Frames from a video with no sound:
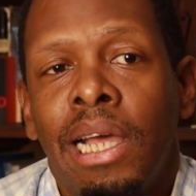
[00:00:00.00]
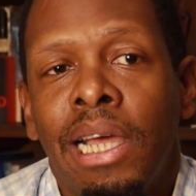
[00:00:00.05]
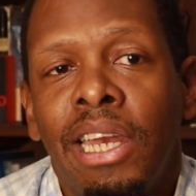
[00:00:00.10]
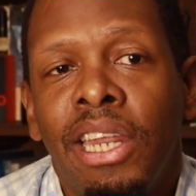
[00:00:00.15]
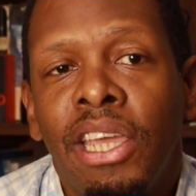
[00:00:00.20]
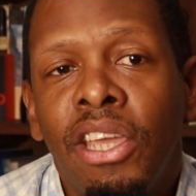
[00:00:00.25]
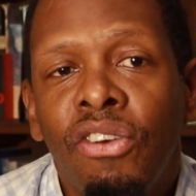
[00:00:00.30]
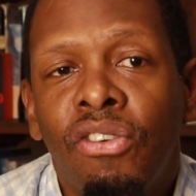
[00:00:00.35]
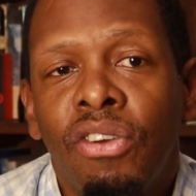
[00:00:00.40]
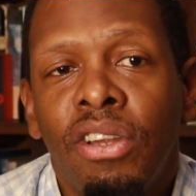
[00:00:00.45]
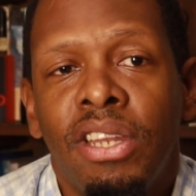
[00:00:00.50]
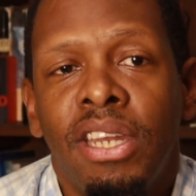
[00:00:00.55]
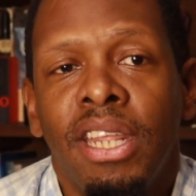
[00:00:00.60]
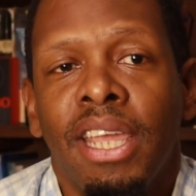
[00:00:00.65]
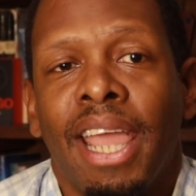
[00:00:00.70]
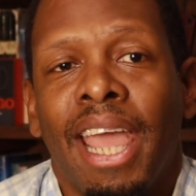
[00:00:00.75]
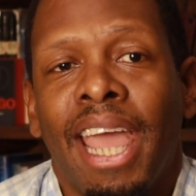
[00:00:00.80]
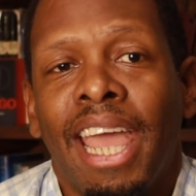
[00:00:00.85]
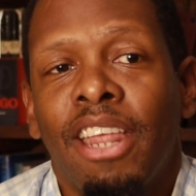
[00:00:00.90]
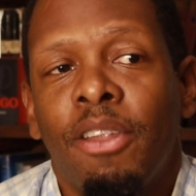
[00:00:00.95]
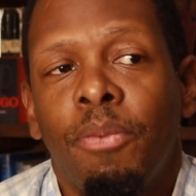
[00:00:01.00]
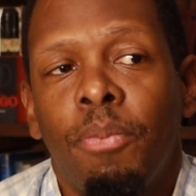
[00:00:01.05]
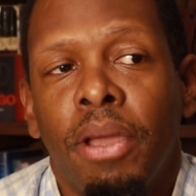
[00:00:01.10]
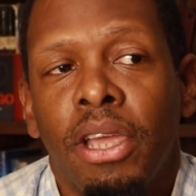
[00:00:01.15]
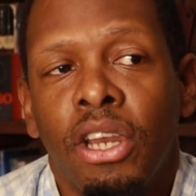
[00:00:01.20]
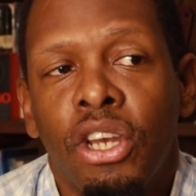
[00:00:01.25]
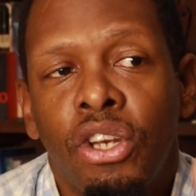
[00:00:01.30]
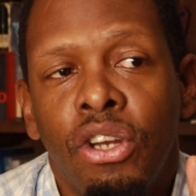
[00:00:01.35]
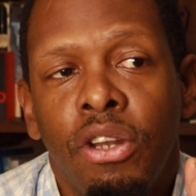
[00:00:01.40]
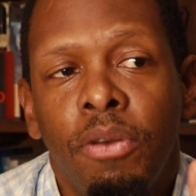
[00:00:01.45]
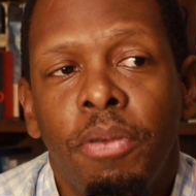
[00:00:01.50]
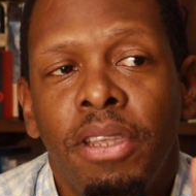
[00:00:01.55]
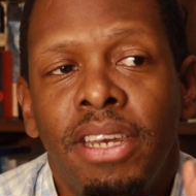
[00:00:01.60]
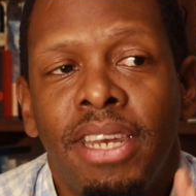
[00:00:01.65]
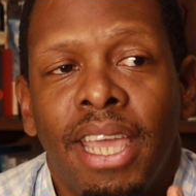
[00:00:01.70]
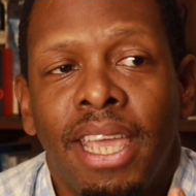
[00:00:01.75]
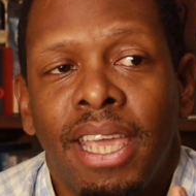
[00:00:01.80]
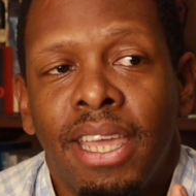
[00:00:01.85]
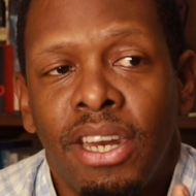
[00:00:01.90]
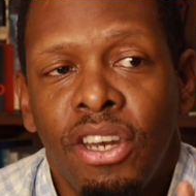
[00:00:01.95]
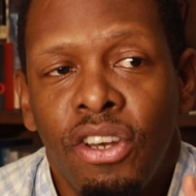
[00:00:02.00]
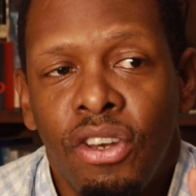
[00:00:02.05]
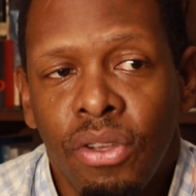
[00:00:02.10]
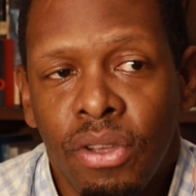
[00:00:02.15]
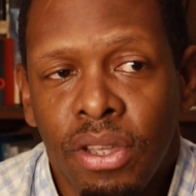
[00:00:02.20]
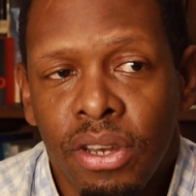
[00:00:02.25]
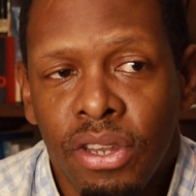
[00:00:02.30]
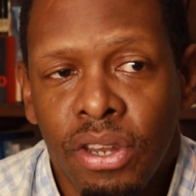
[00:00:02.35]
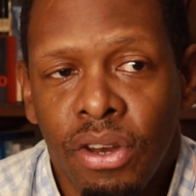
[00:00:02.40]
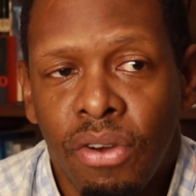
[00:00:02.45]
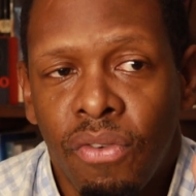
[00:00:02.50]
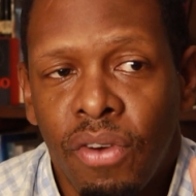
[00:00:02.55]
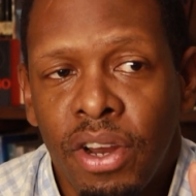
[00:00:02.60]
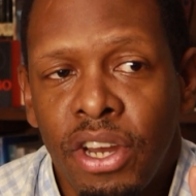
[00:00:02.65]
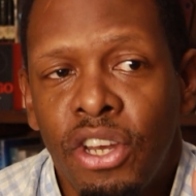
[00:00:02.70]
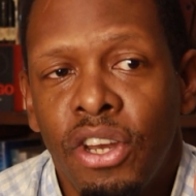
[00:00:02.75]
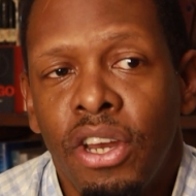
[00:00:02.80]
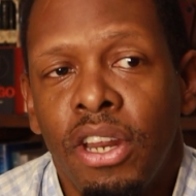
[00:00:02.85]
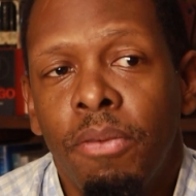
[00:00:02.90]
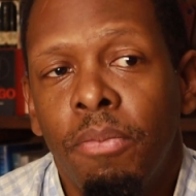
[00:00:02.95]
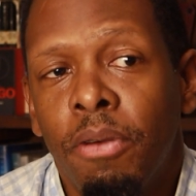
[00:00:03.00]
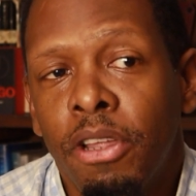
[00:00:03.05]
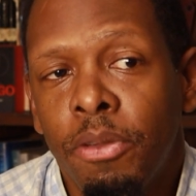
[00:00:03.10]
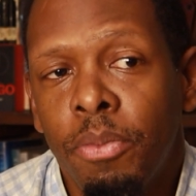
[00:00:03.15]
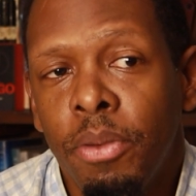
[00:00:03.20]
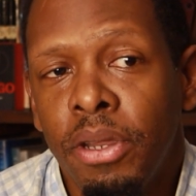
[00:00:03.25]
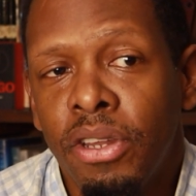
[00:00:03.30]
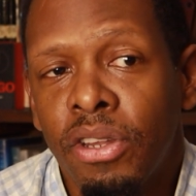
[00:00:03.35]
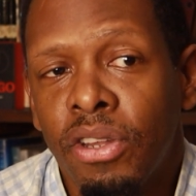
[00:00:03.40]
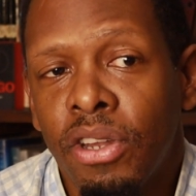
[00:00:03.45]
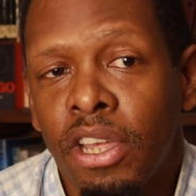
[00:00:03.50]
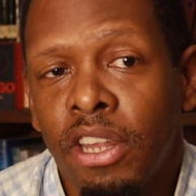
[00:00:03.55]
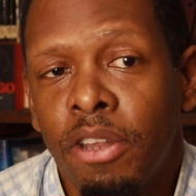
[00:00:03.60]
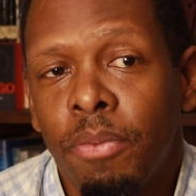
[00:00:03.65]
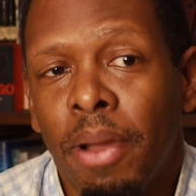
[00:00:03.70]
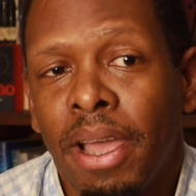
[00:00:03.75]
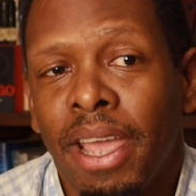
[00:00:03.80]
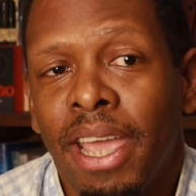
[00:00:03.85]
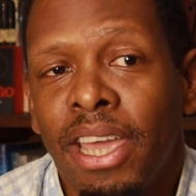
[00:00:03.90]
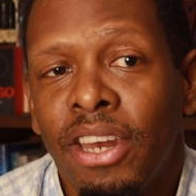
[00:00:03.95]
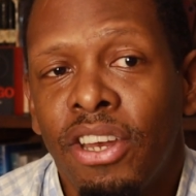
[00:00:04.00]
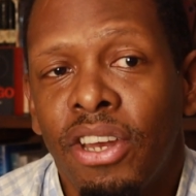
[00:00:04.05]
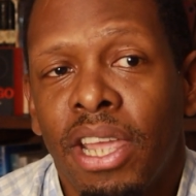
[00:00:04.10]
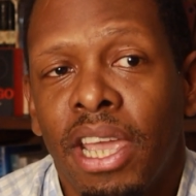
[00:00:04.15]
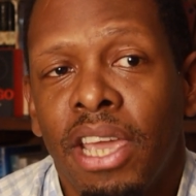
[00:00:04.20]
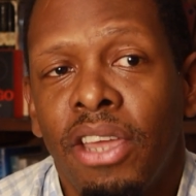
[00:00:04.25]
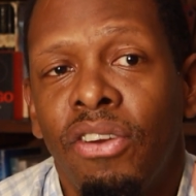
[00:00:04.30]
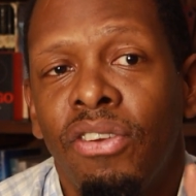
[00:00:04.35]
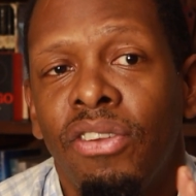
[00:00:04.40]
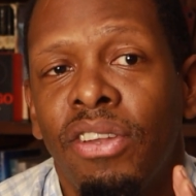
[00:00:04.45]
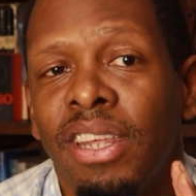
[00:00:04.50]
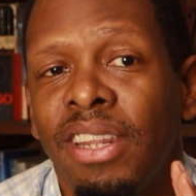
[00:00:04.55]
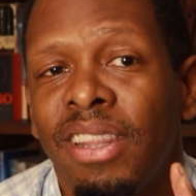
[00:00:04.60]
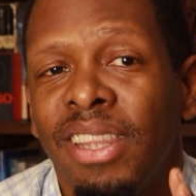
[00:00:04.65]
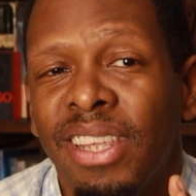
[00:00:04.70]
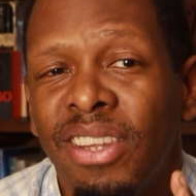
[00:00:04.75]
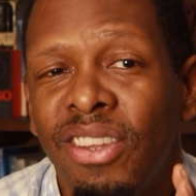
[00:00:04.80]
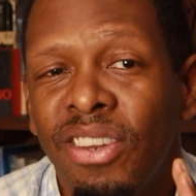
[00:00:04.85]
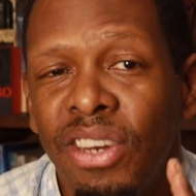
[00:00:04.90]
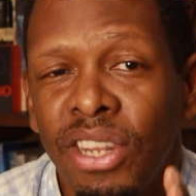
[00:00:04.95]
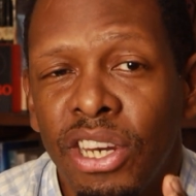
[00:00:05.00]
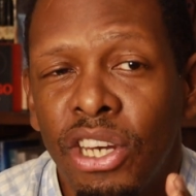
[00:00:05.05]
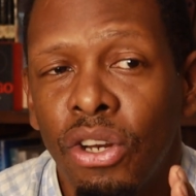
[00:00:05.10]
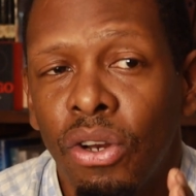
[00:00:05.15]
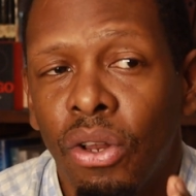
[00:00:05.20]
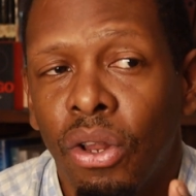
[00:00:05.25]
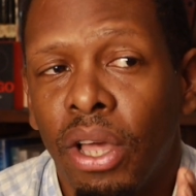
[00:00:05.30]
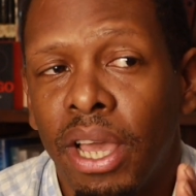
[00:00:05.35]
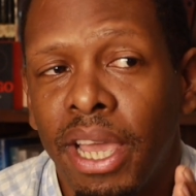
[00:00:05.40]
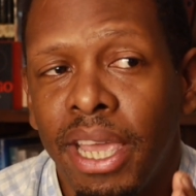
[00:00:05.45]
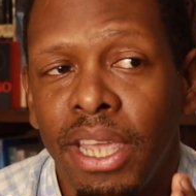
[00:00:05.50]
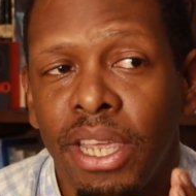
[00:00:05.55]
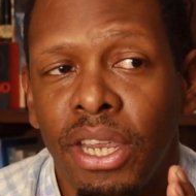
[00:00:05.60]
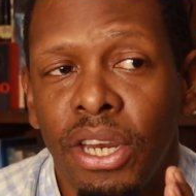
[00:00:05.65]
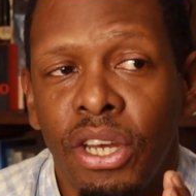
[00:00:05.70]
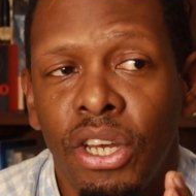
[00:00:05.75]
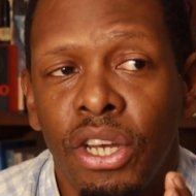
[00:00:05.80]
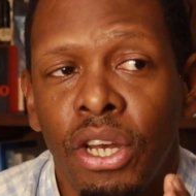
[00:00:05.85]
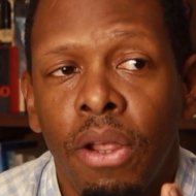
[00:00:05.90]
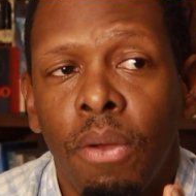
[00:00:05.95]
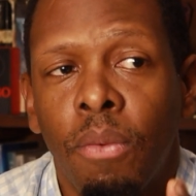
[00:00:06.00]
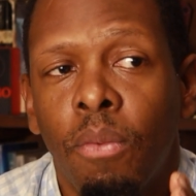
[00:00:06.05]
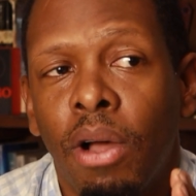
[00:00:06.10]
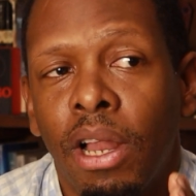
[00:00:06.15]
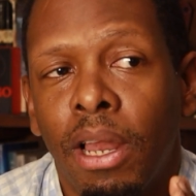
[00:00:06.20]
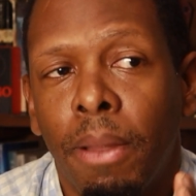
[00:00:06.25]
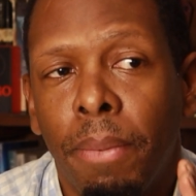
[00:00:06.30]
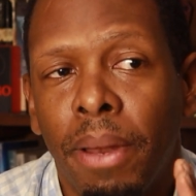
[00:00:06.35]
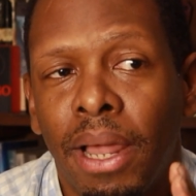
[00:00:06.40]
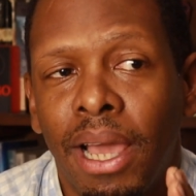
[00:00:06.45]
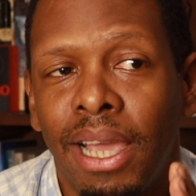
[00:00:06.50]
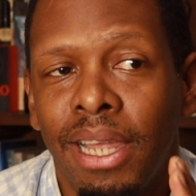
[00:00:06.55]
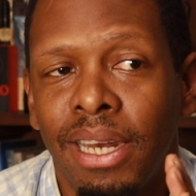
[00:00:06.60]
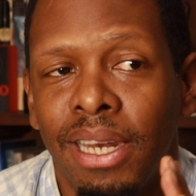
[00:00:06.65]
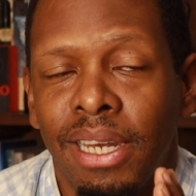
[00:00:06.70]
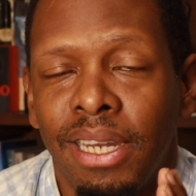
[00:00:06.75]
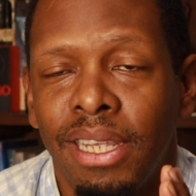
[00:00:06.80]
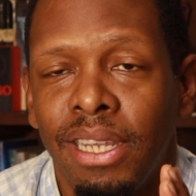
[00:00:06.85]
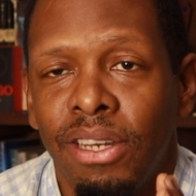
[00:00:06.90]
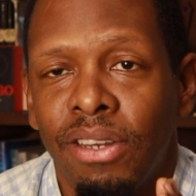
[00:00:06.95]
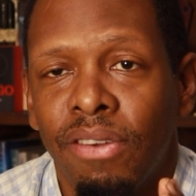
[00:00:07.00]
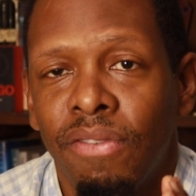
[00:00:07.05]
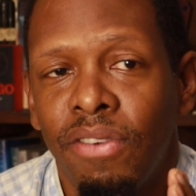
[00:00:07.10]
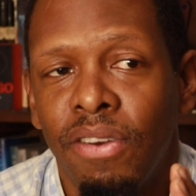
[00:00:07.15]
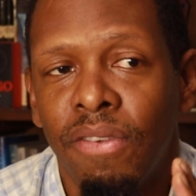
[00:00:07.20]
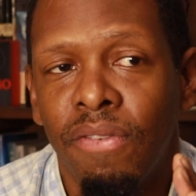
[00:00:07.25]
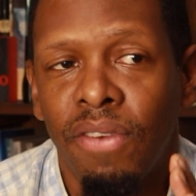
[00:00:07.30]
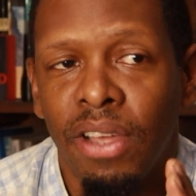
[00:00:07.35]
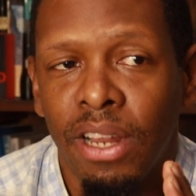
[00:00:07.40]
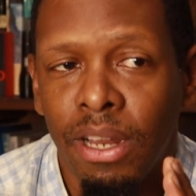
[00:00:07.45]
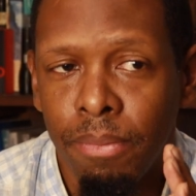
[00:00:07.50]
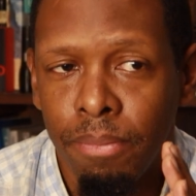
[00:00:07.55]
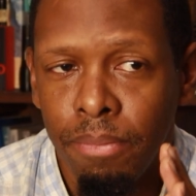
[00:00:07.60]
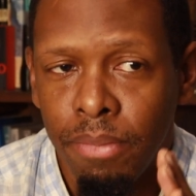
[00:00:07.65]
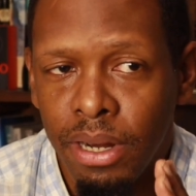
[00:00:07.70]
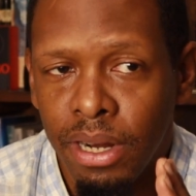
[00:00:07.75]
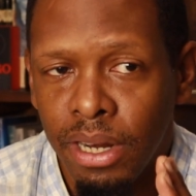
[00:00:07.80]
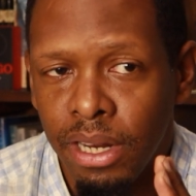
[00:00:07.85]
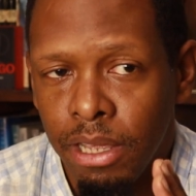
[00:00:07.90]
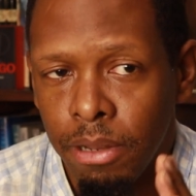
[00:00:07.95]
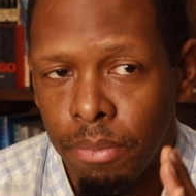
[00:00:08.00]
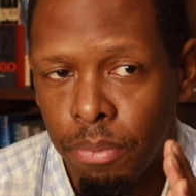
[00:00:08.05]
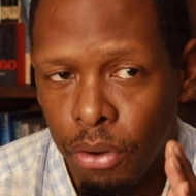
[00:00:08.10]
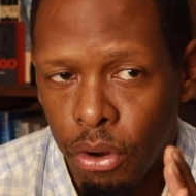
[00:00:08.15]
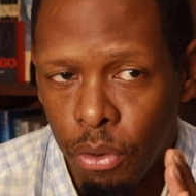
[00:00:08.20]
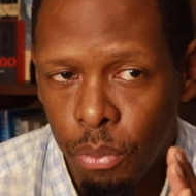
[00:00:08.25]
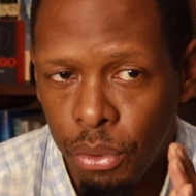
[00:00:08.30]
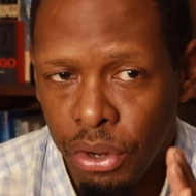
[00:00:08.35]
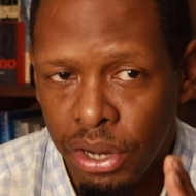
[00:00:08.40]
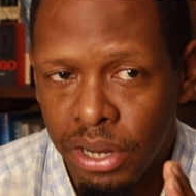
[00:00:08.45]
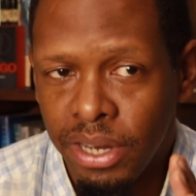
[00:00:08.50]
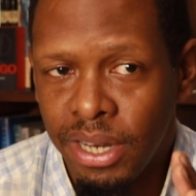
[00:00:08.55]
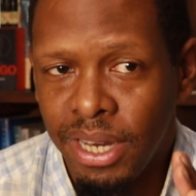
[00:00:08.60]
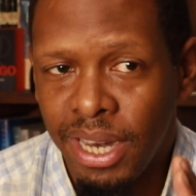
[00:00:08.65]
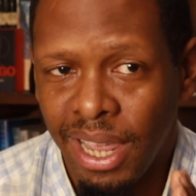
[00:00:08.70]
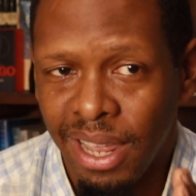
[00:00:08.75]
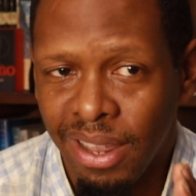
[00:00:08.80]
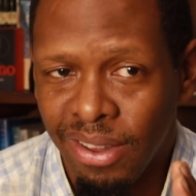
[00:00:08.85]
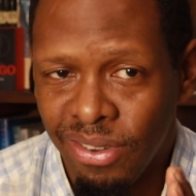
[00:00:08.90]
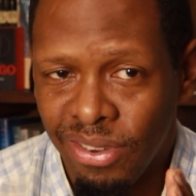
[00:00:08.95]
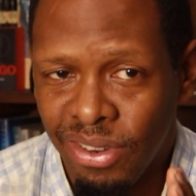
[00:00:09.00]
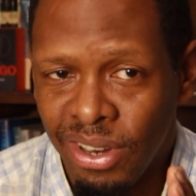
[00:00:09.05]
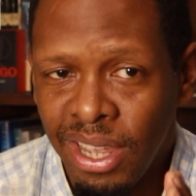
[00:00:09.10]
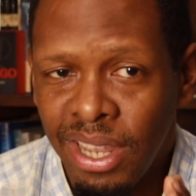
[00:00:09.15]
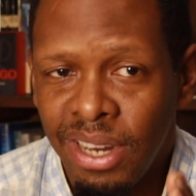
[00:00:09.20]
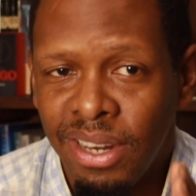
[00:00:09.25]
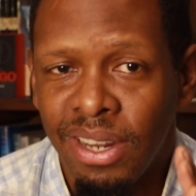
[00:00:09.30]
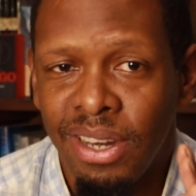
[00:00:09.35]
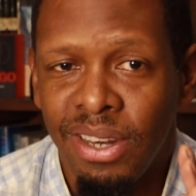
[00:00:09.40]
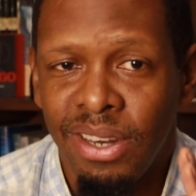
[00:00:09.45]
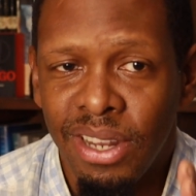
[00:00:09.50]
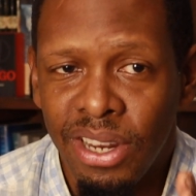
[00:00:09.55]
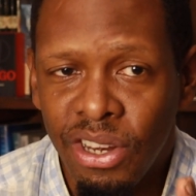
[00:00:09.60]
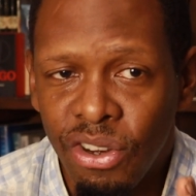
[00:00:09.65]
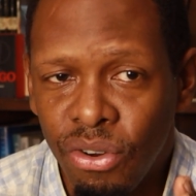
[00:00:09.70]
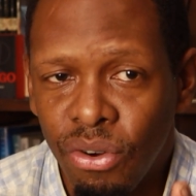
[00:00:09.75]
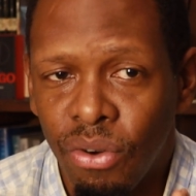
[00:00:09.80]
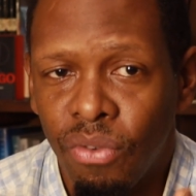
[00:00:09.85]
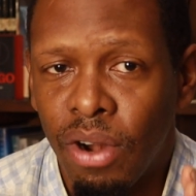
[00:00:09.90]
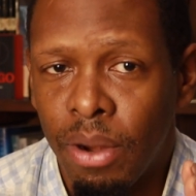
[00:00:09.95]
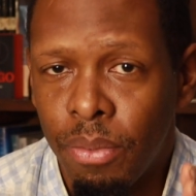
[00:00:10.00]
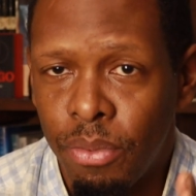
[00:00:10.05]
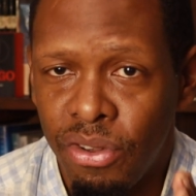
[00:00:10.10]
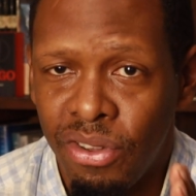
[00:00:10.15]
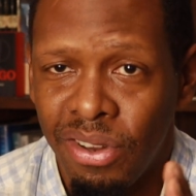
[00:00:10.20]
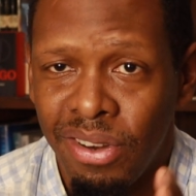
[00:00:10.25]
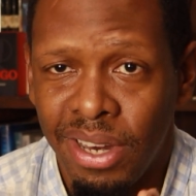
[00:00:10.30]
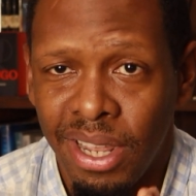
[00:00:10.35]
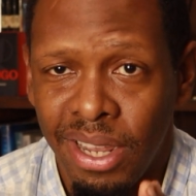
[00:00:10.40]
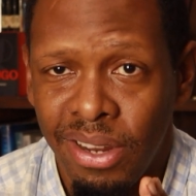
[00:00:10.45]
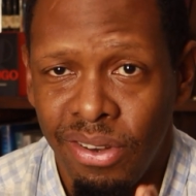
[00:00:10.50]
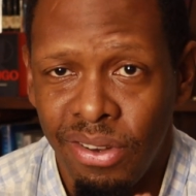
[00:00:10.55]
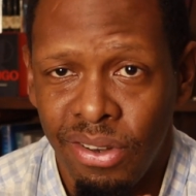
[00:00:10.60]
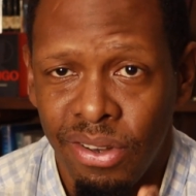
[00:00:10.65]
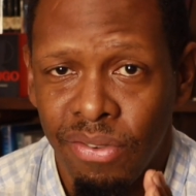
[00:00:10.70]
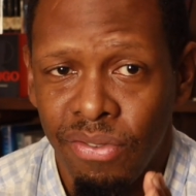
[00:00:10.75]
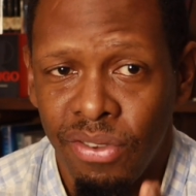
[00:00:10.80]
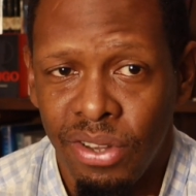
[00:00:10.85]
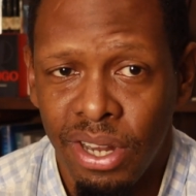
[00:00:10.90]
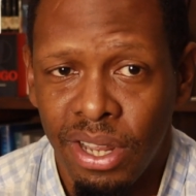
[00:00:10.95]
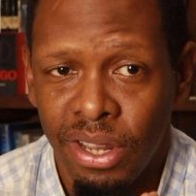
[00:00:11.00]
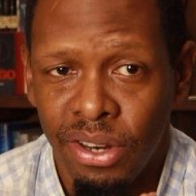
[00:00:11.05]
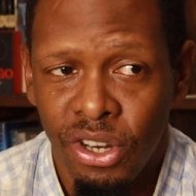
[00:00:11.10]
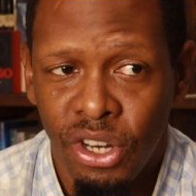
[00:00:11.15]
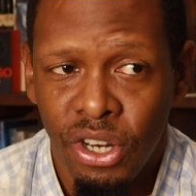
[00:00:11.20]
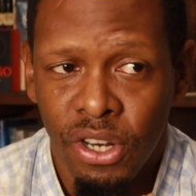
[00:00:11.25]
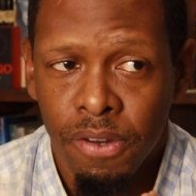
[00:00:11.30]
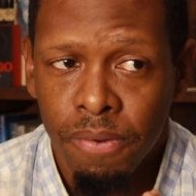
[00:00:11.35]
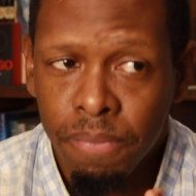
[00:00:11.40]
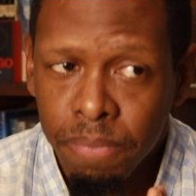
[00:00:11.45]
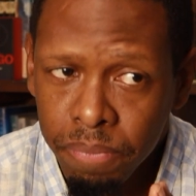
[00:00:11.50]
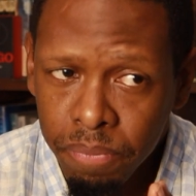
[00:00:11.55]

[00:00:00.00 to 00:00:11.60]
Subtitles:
an interesting aspect should be taken into consideration and must be discussed by educators in this digital age while applying the lens of developmentally appropriate text to digital representations of such.